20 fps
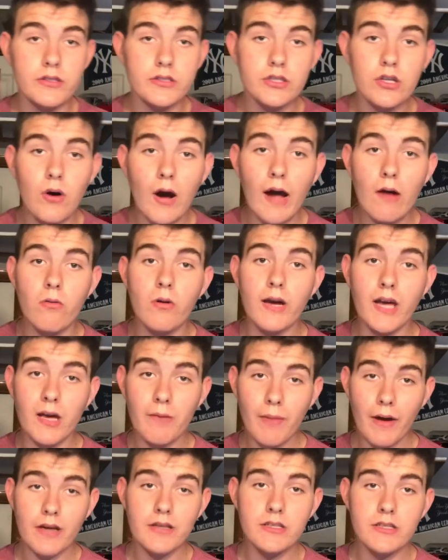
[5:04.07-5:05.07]
So I will
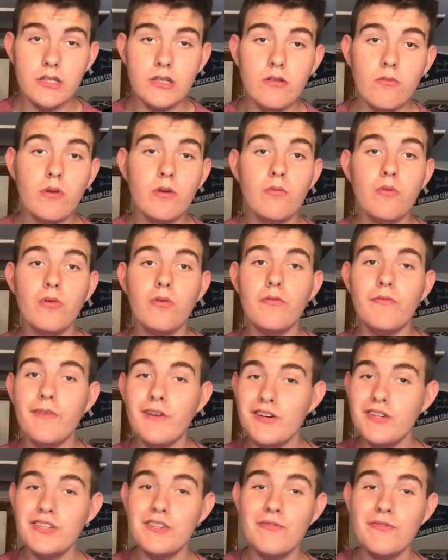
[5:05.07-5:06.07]
get back to you and we will
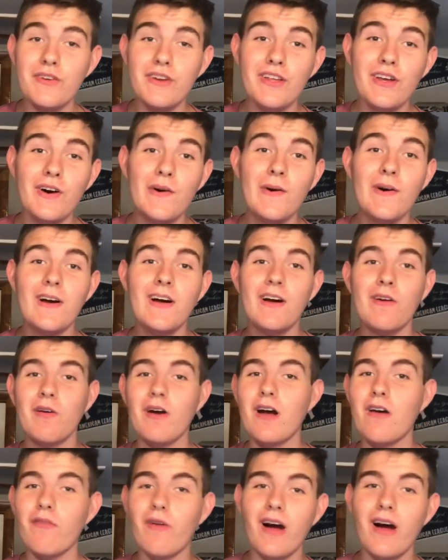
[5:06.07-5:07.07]
finish this video
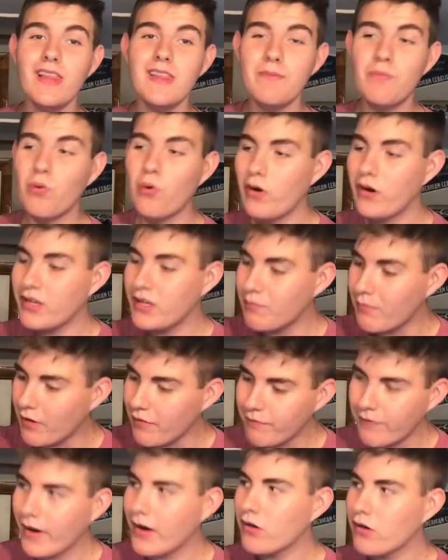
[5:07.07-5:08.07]
when I ride the board, give my
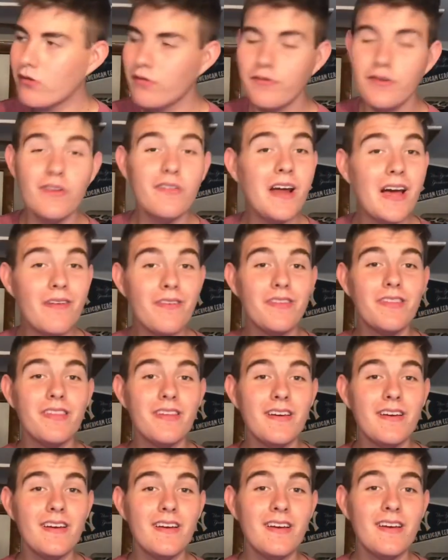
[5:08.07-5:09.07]
final review and
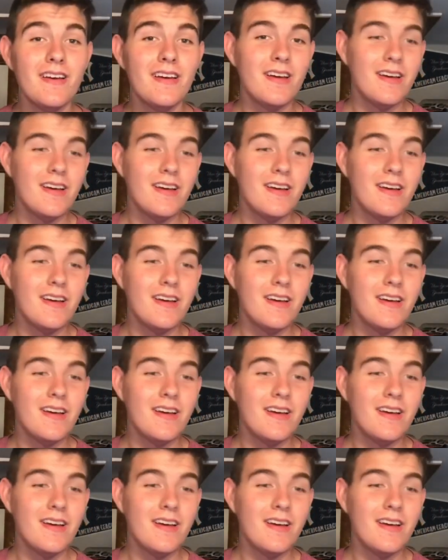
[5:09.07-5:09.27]
everything,